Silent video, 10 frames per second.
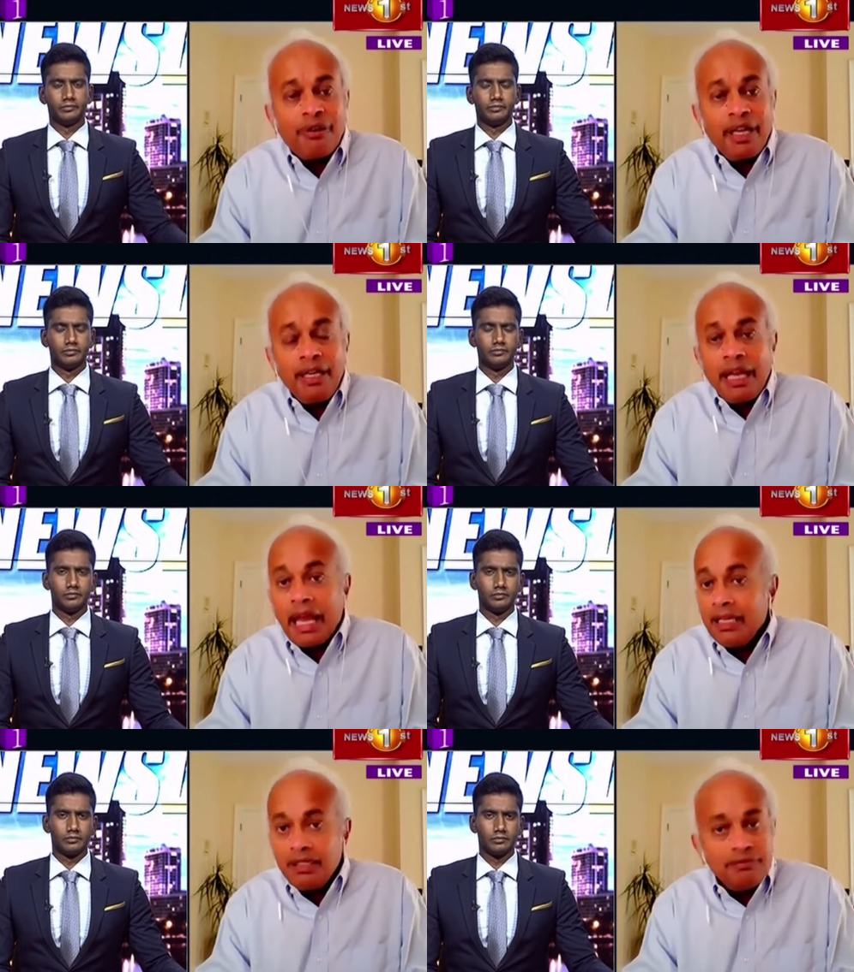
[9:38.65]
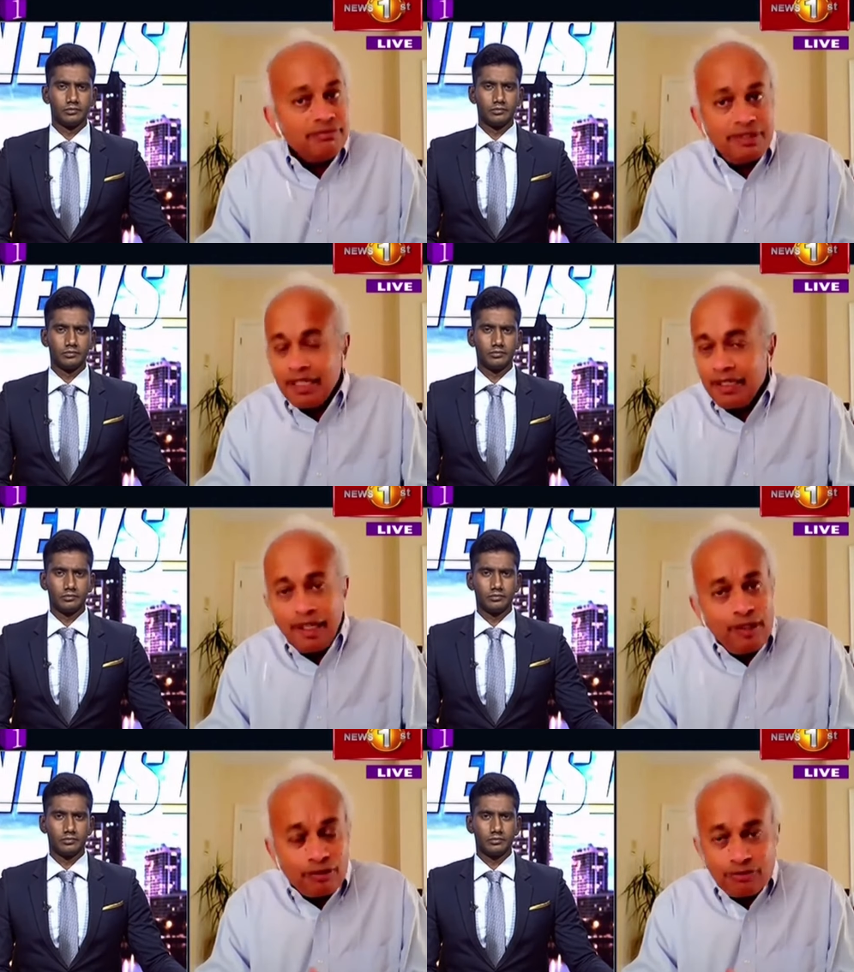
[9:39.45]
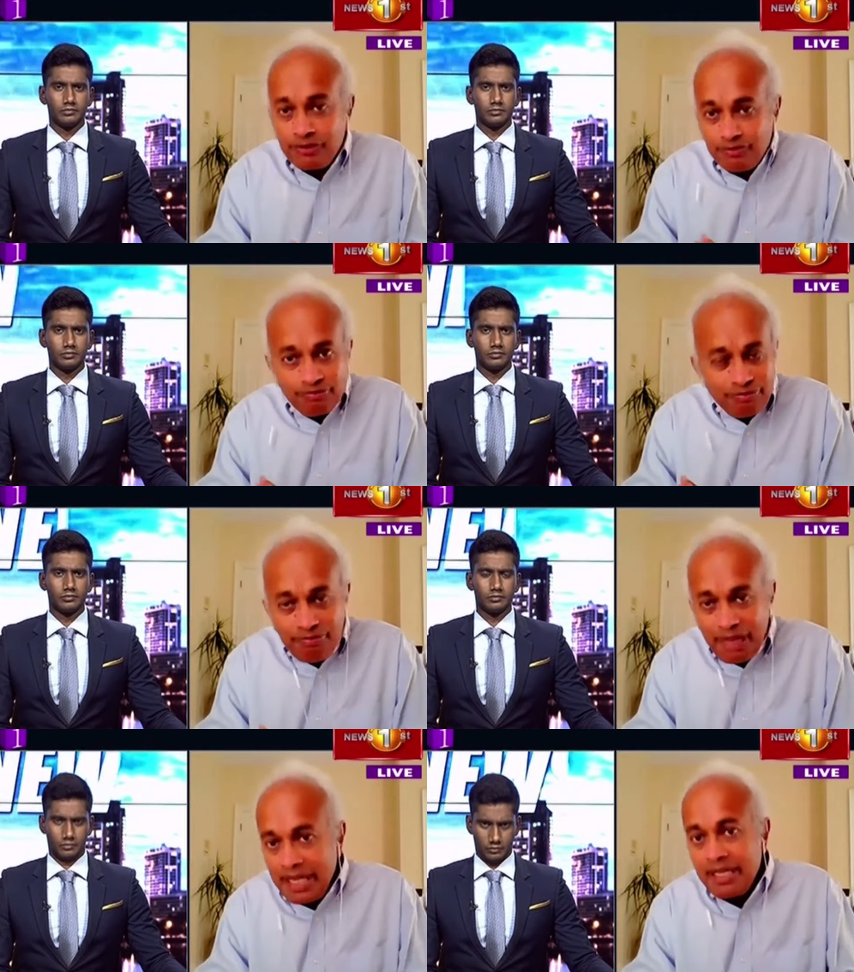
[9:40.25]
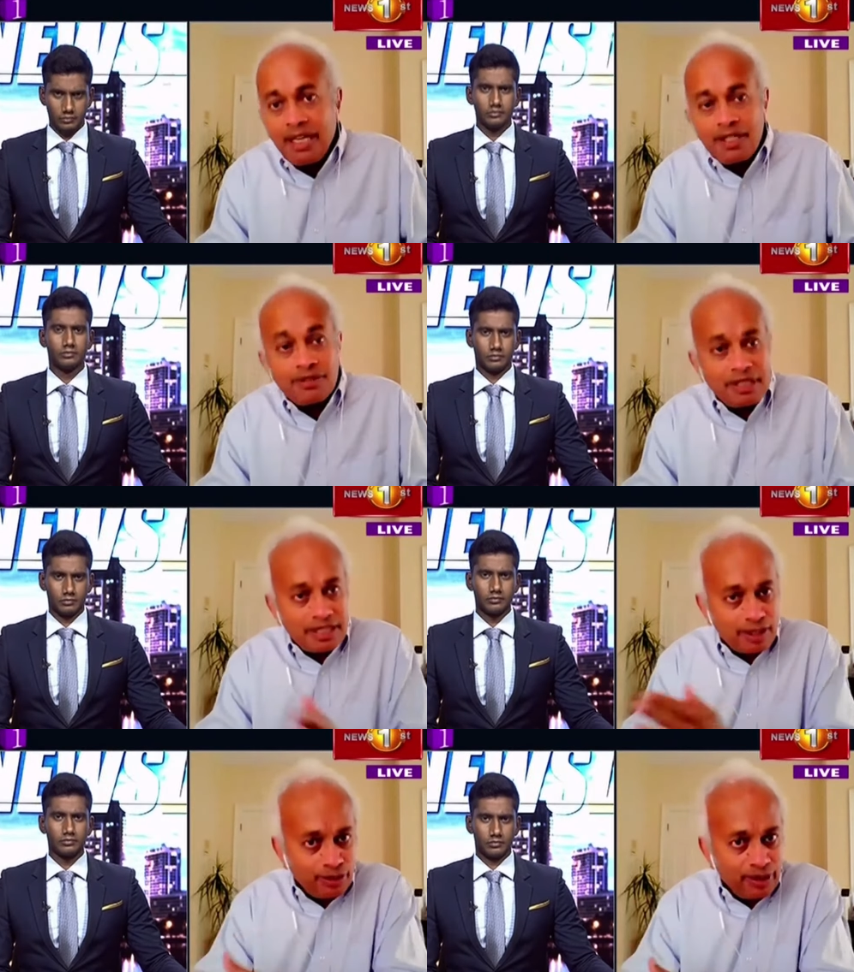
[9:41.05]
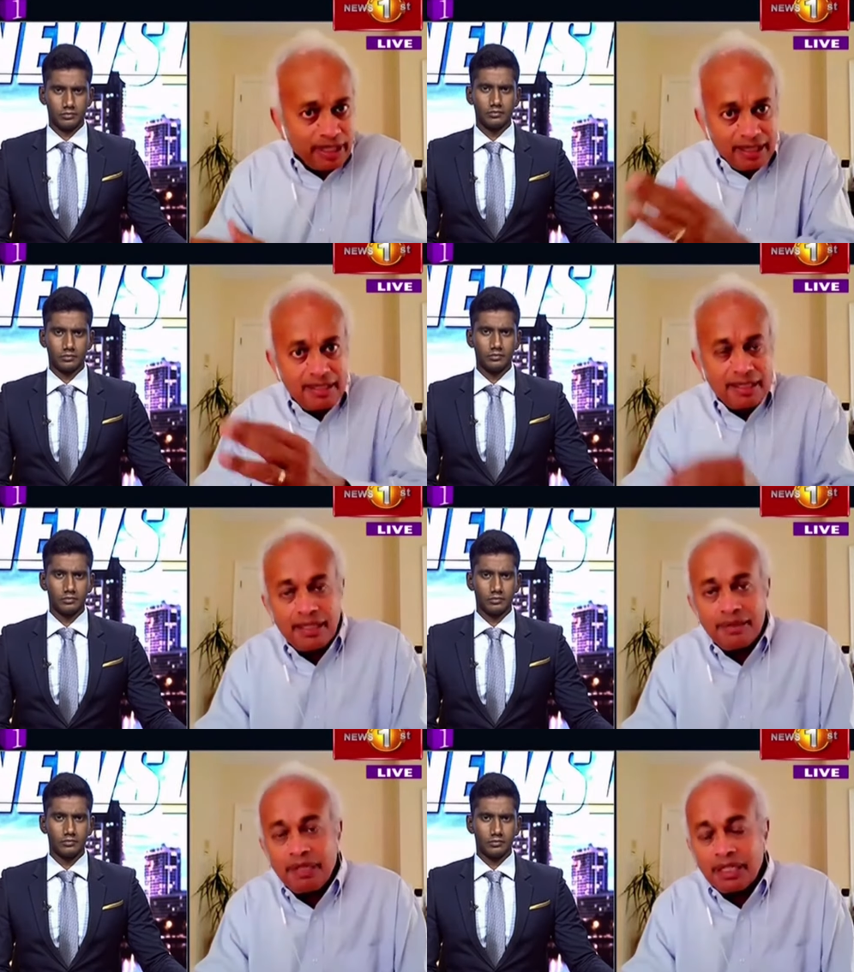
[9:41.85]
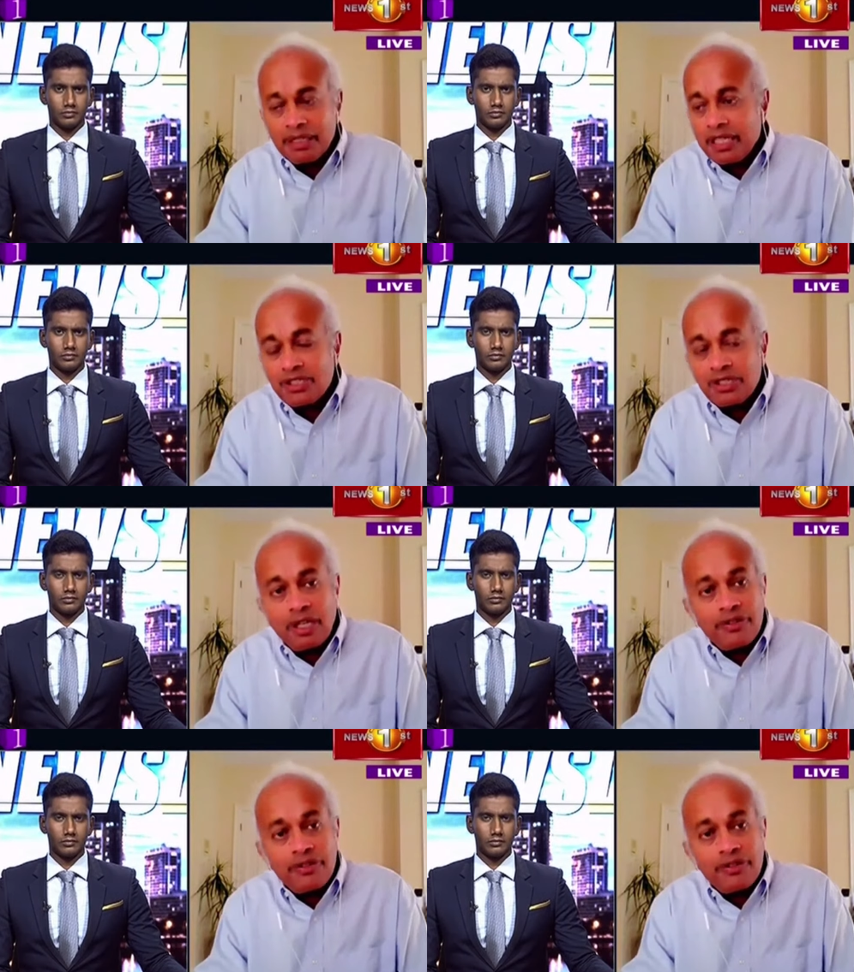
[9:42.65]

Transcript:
Speaker 1: And you know, many countries, including India and Bangladesh and others,